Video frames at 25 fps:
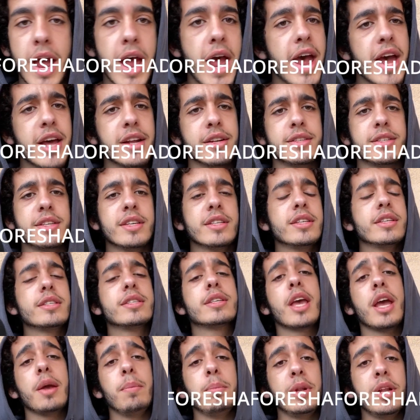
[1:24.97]
And since it's
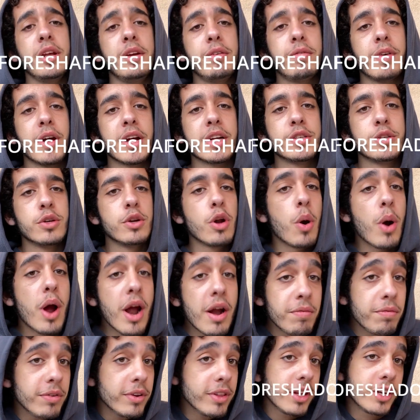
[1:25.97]
KBD Fans, you know
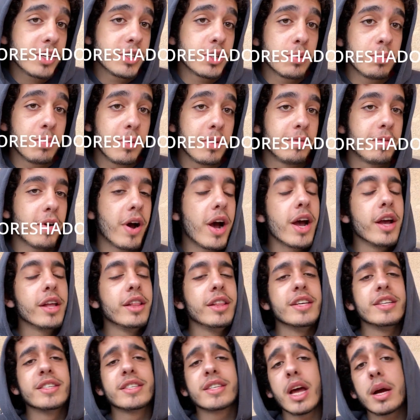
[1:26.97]
everything should be fine,
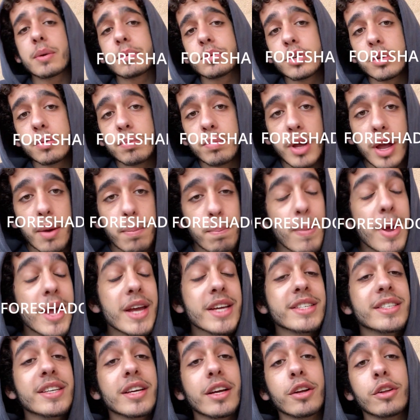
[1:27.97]
these stabs should be
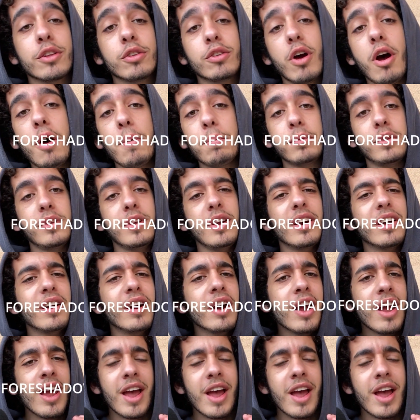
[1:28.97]
amazing, top tier,